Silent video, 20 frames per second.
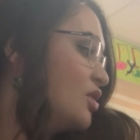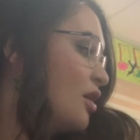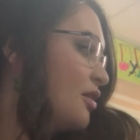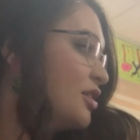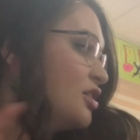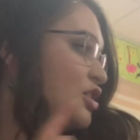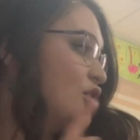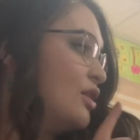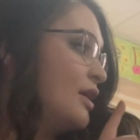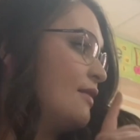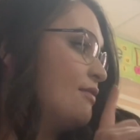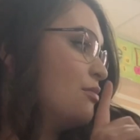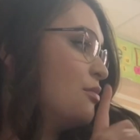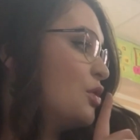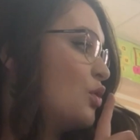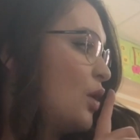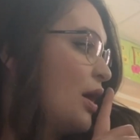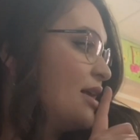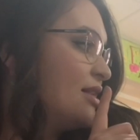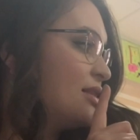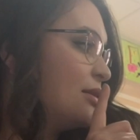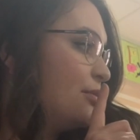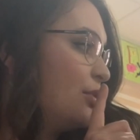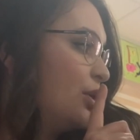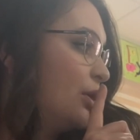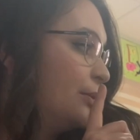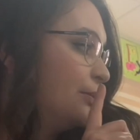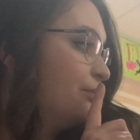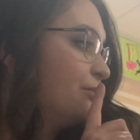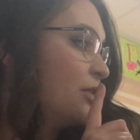talking to you. Give them the quiet
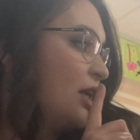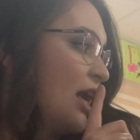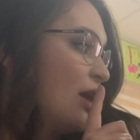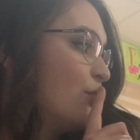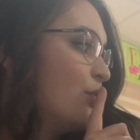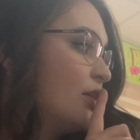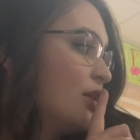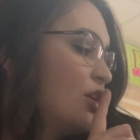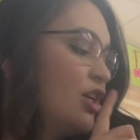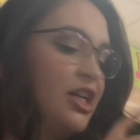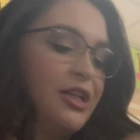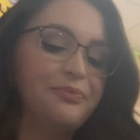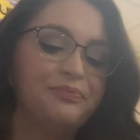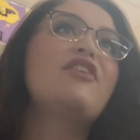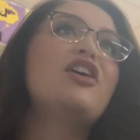symbol. Okay, we're learning. I